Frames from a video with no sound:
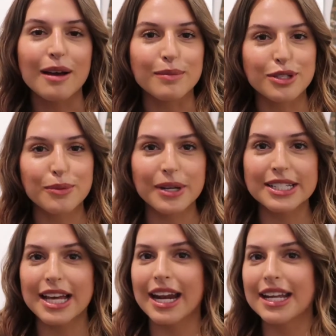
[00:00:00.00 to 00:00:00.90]
I'm super
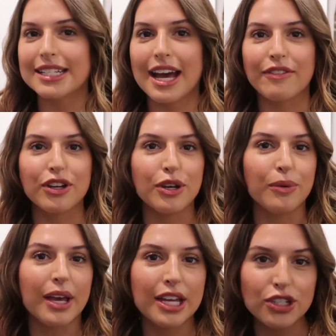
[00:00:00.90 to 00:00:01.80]
excited to have a
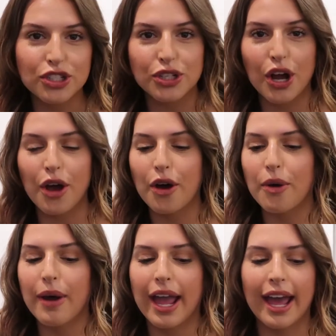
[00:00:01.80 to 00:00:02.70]
new intro
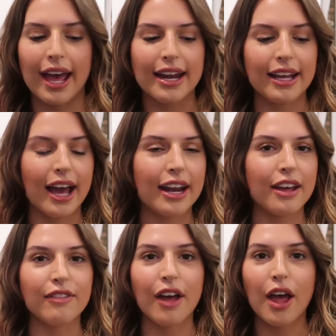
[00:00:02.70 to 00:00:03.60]
and kind
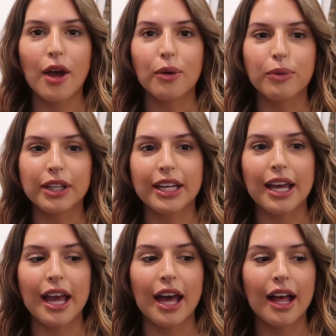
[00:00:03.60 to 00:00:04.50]
of really